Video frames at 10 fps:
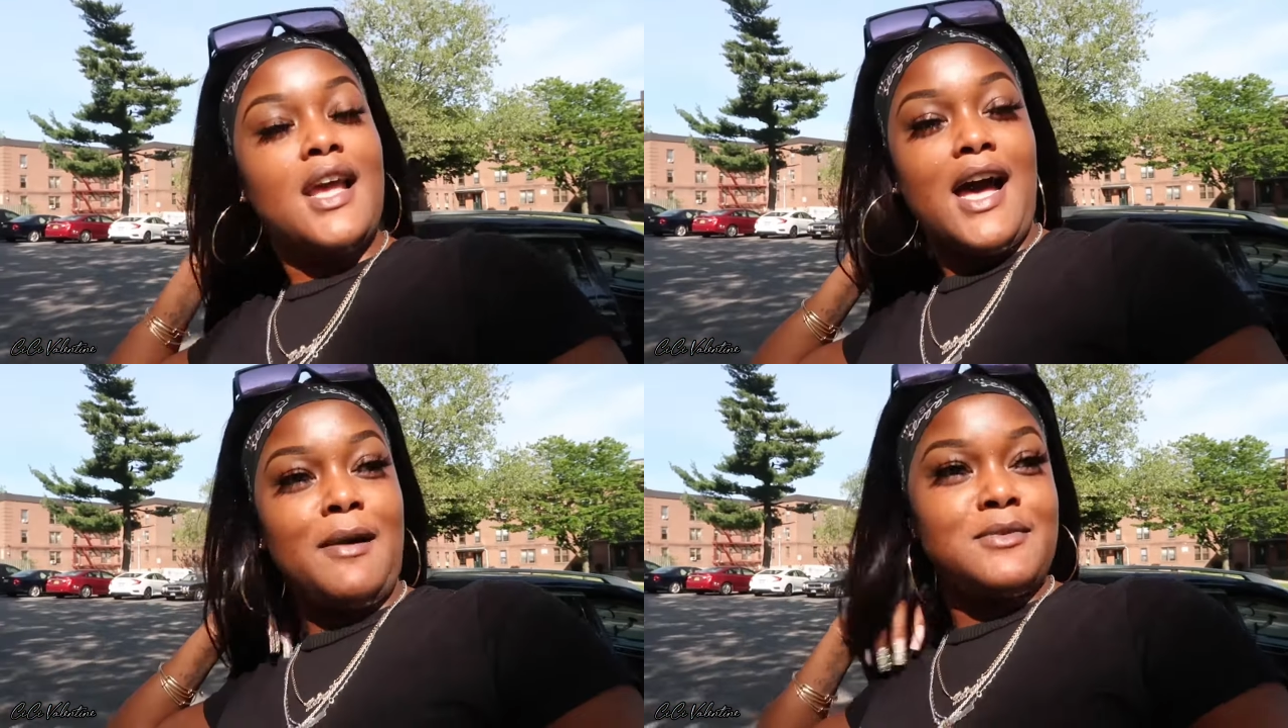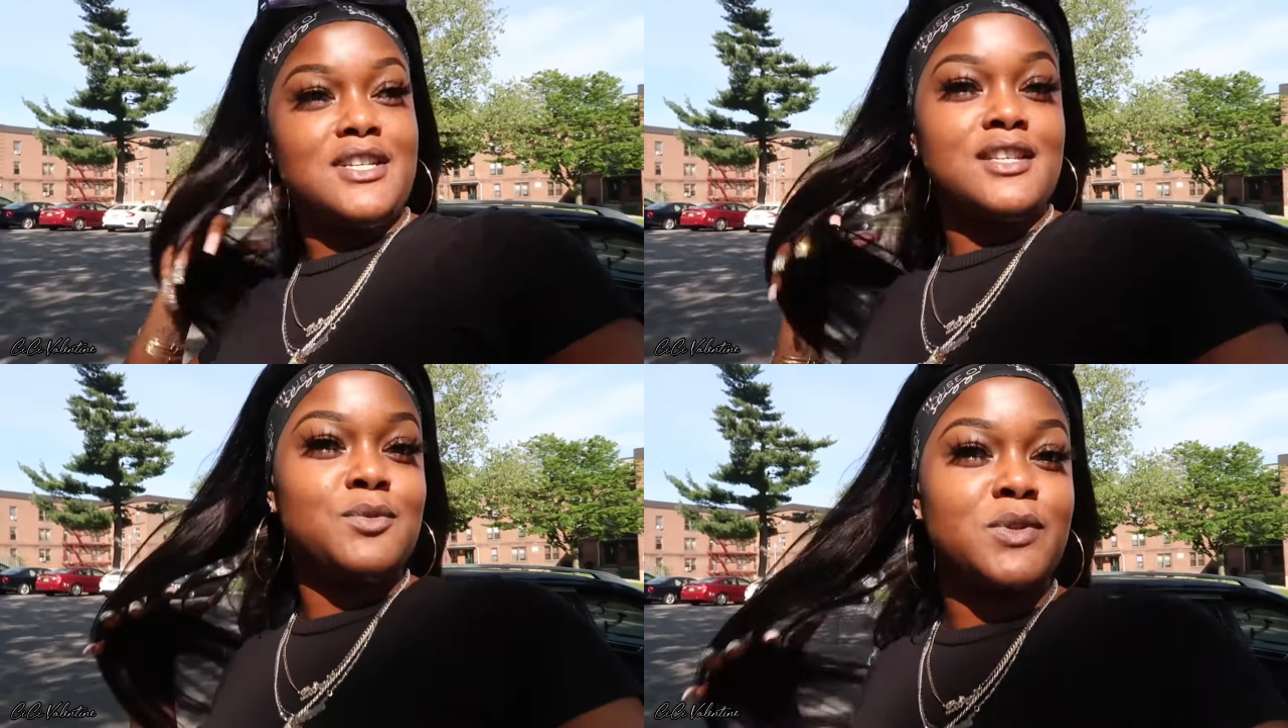I'm
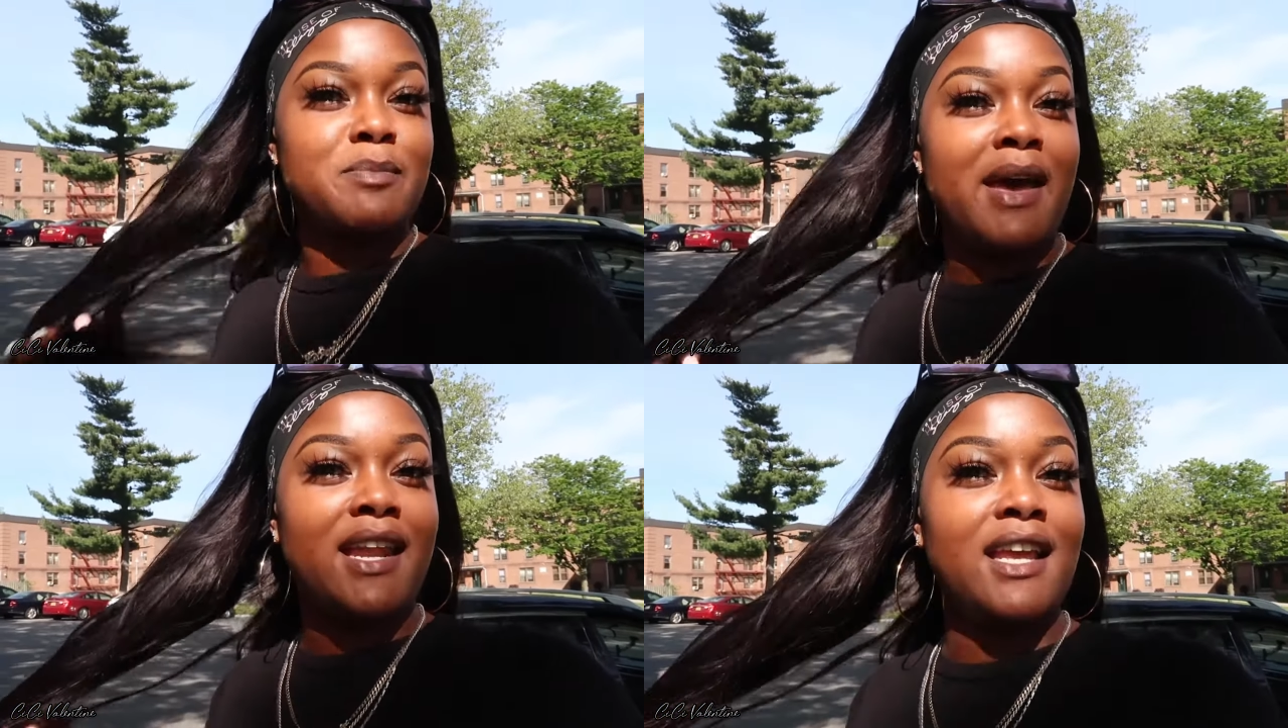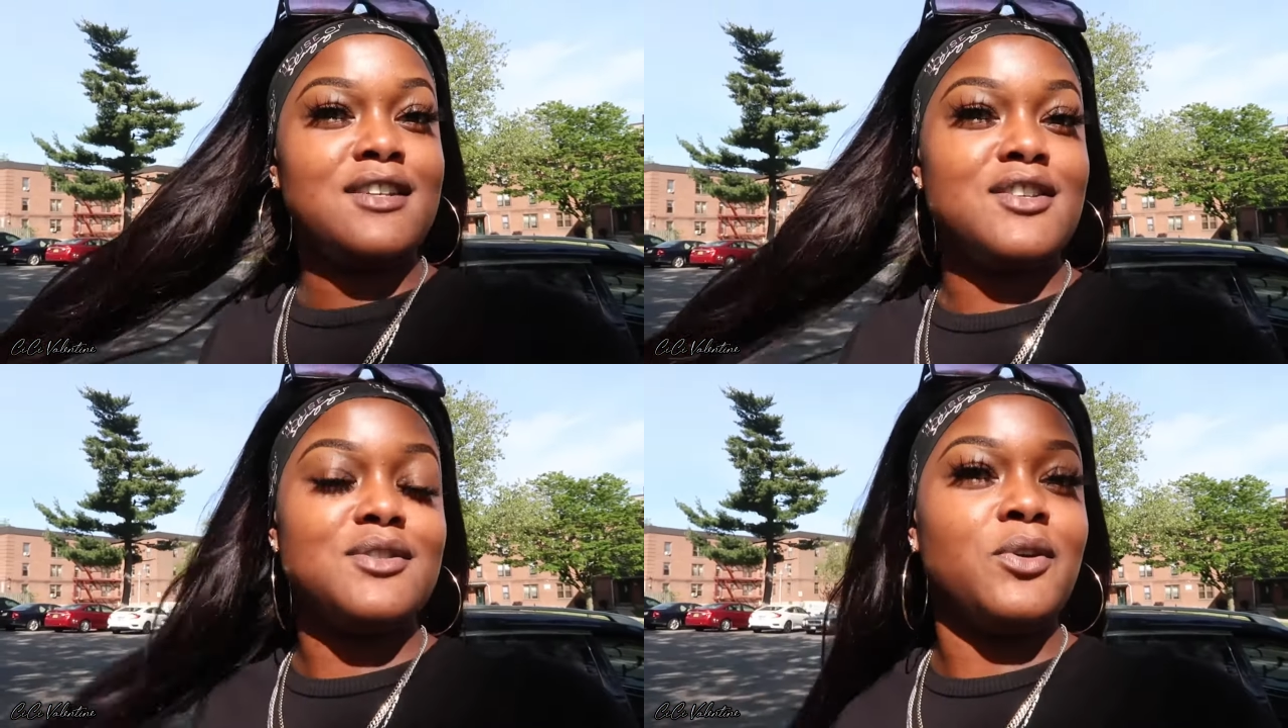just was mad
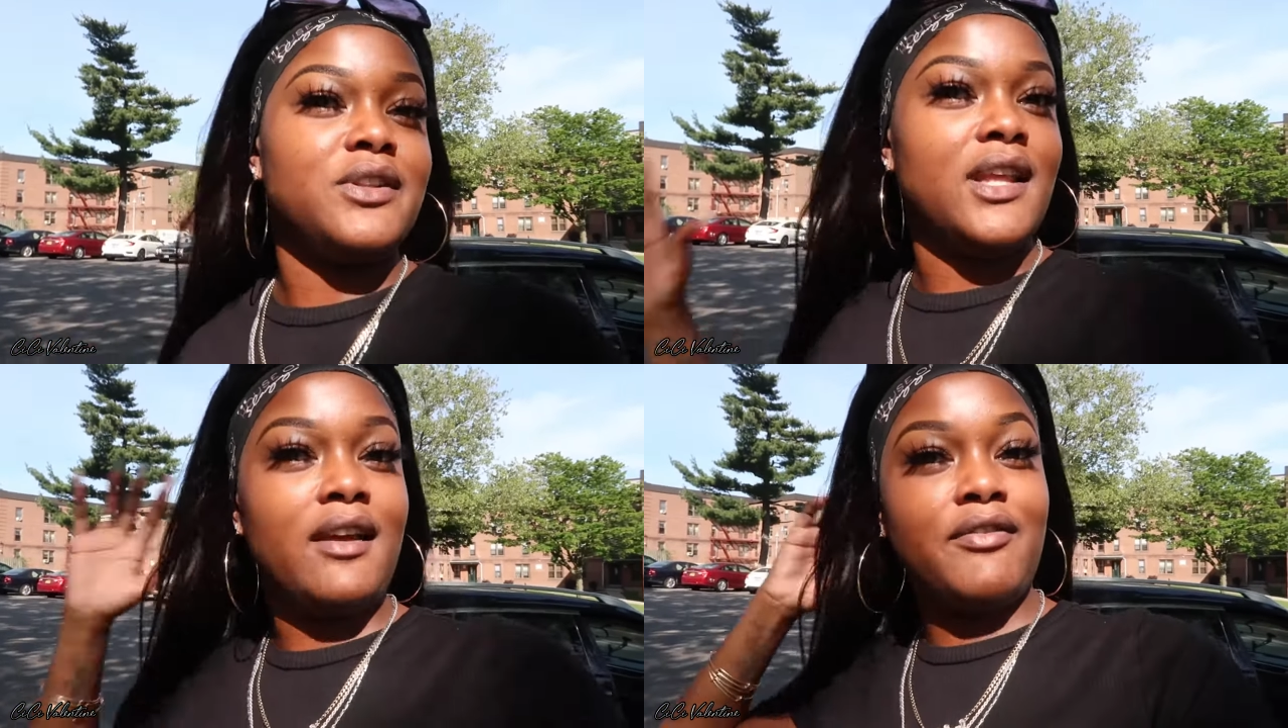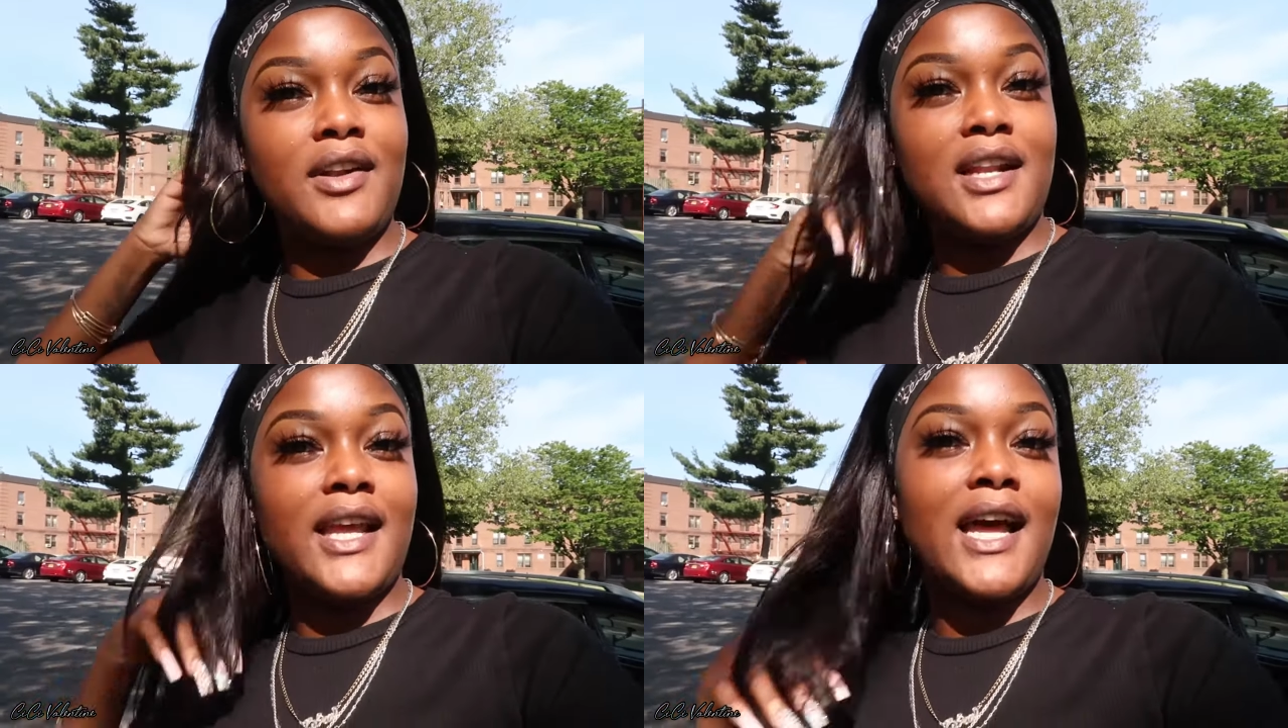anxious all day,
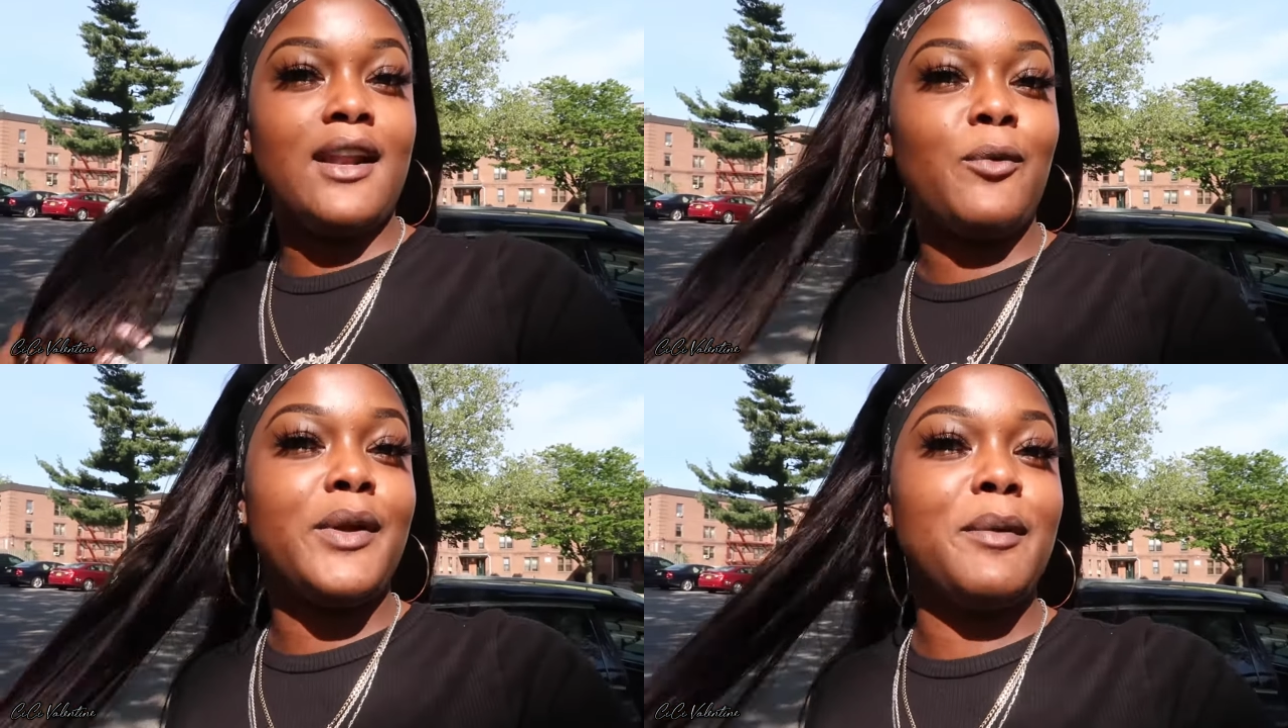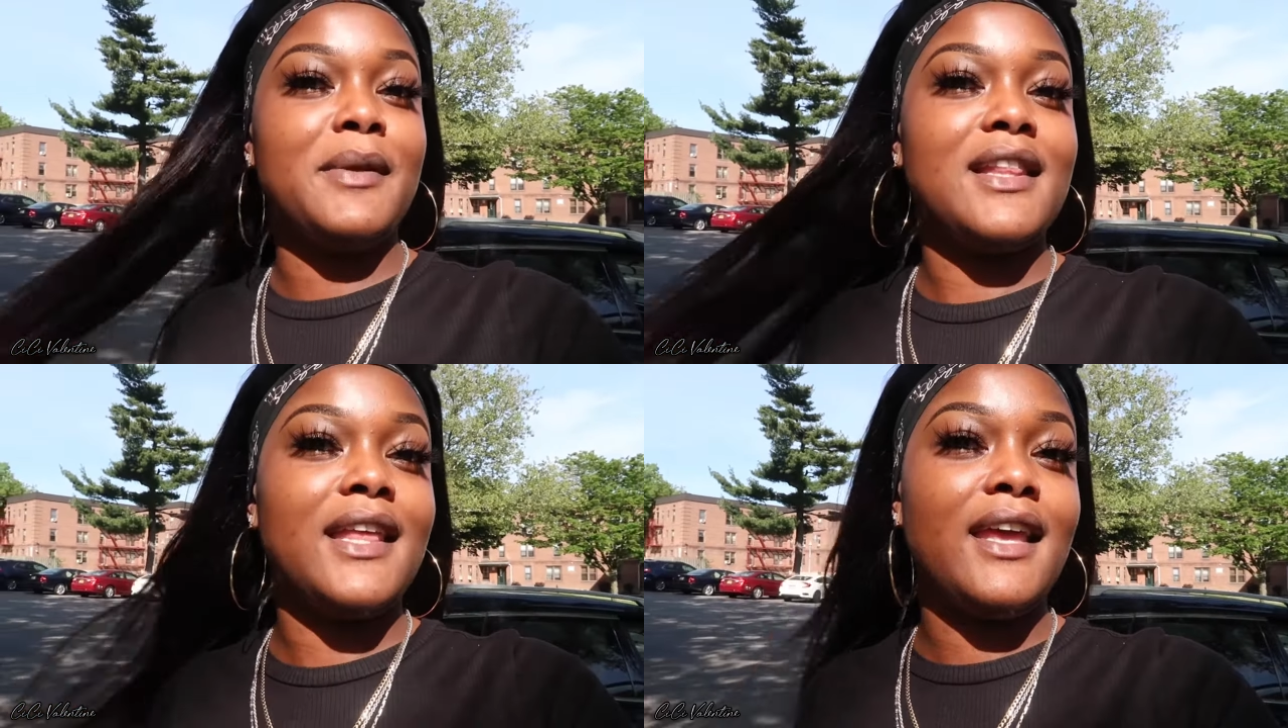feeling like I don't want to
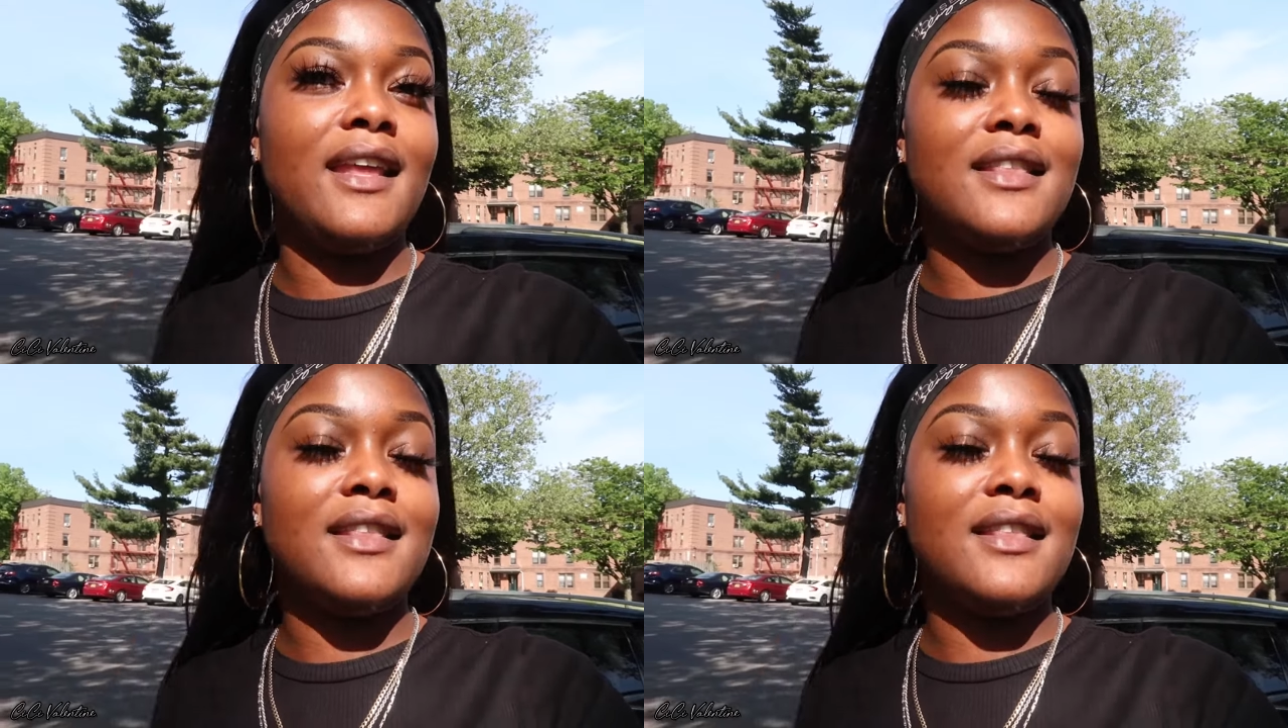be late,